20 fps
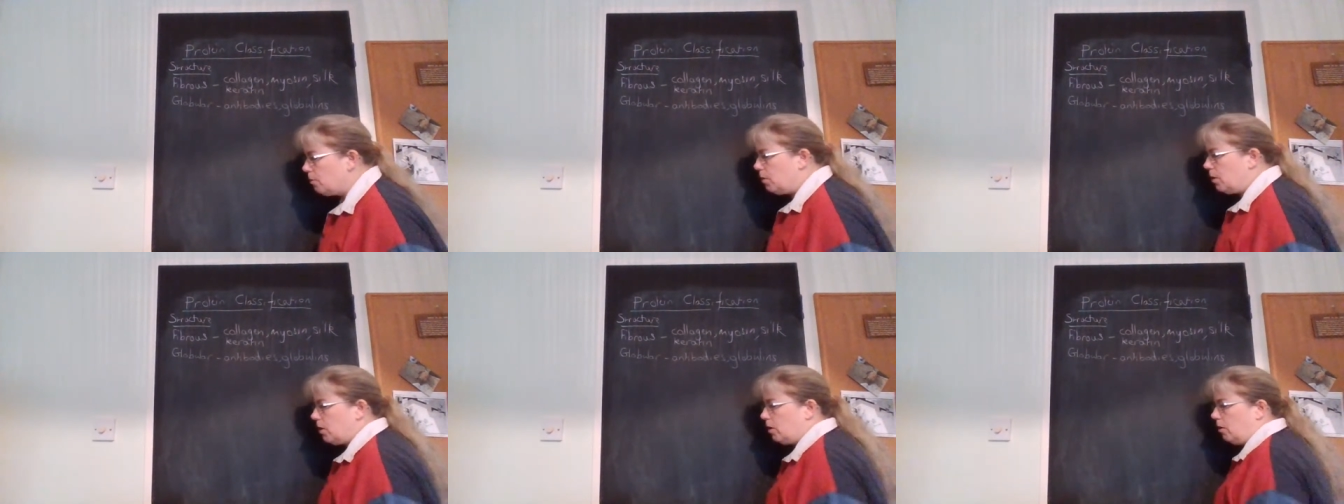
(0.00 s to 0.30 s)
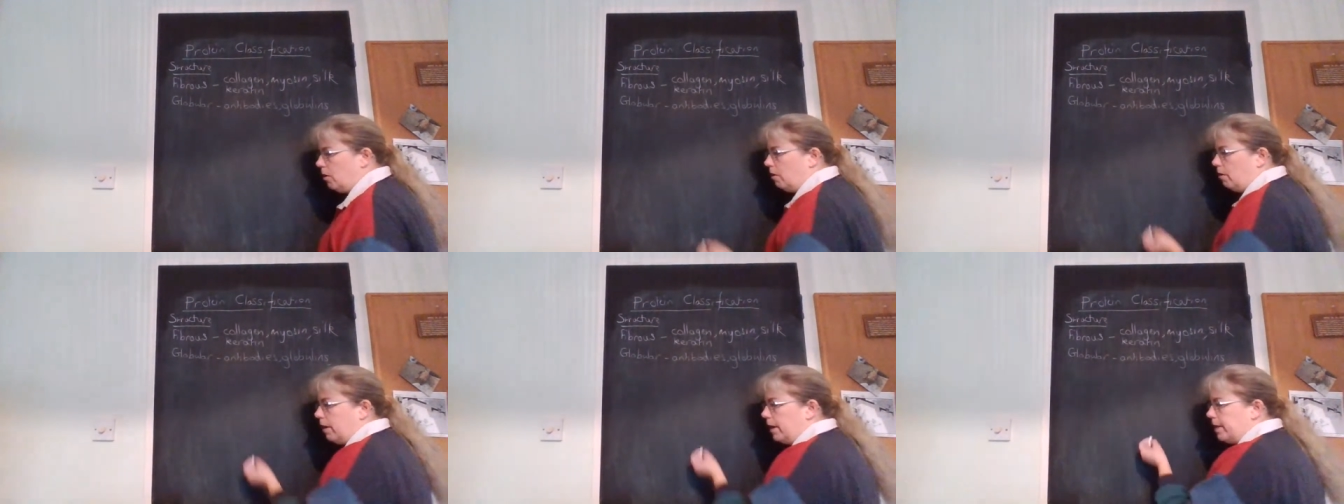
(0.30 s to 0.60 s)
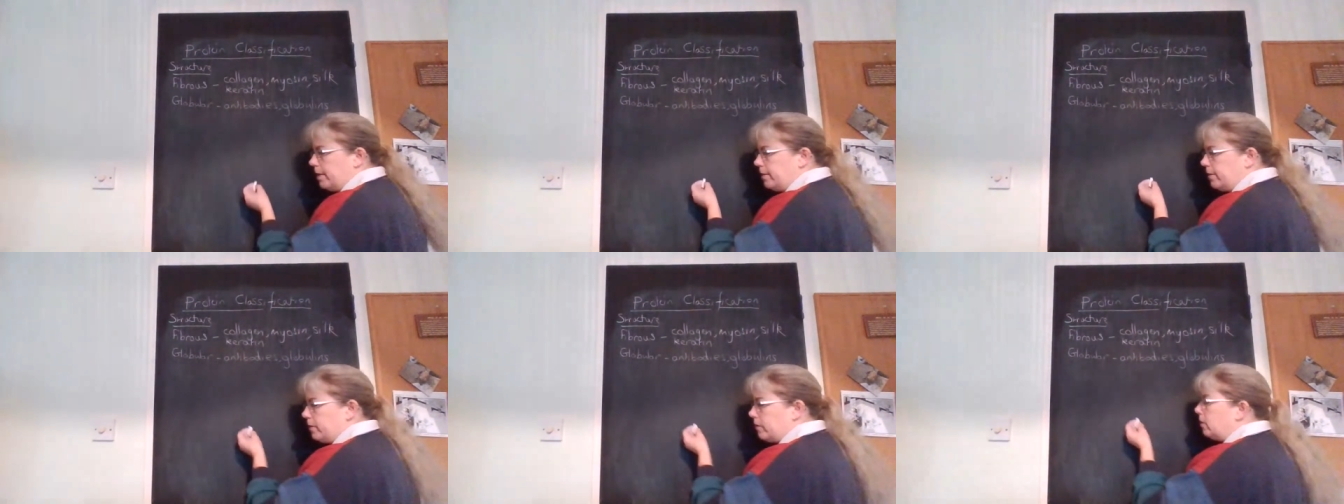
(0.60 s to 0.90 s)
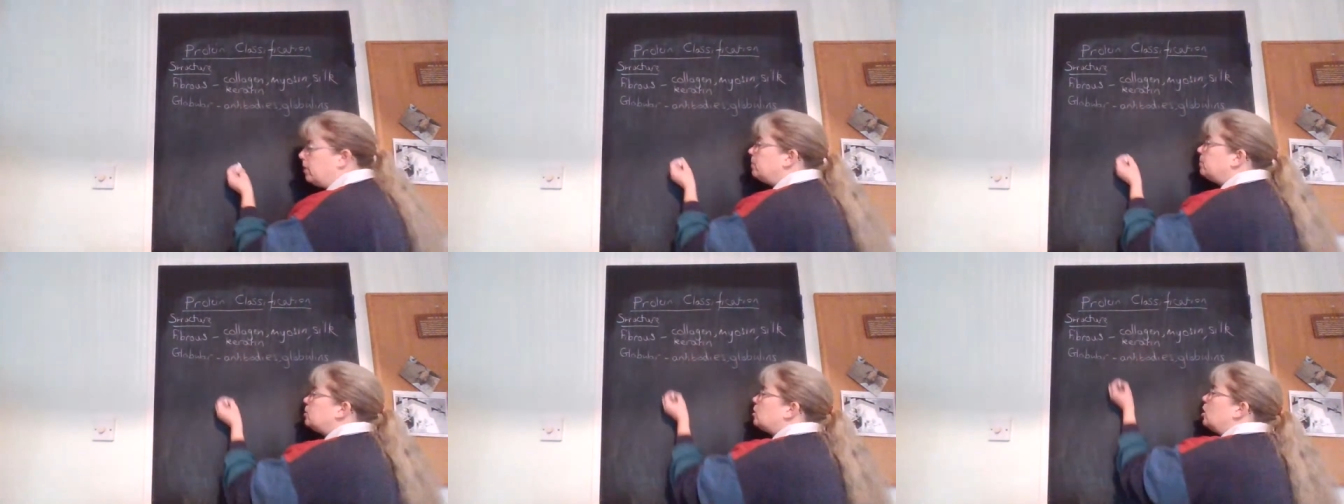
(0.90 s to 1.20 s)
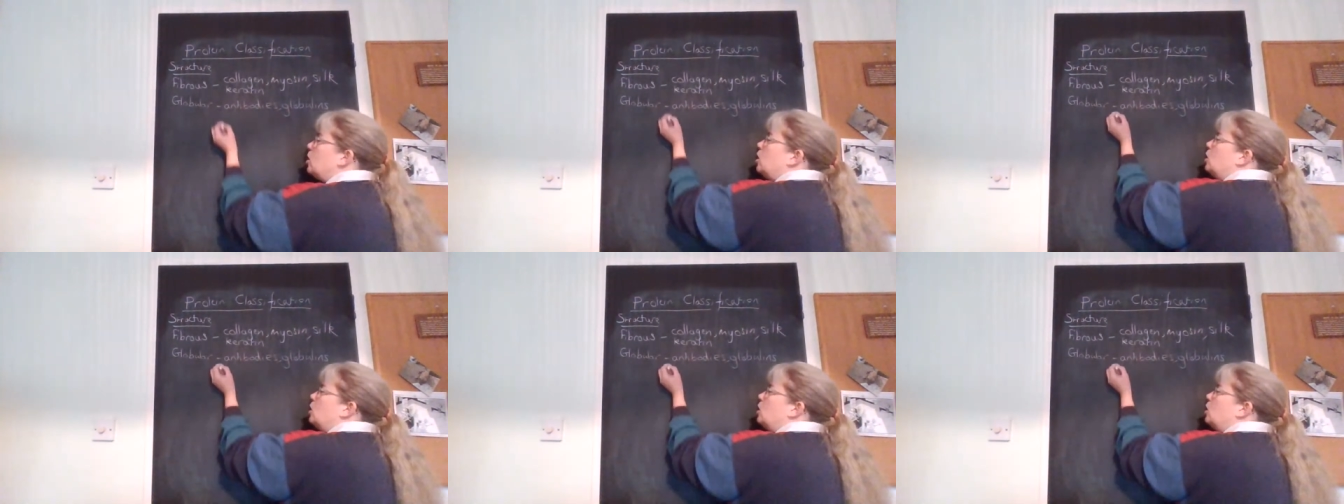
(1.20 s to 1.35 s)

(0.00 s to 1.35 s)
one are enzymes,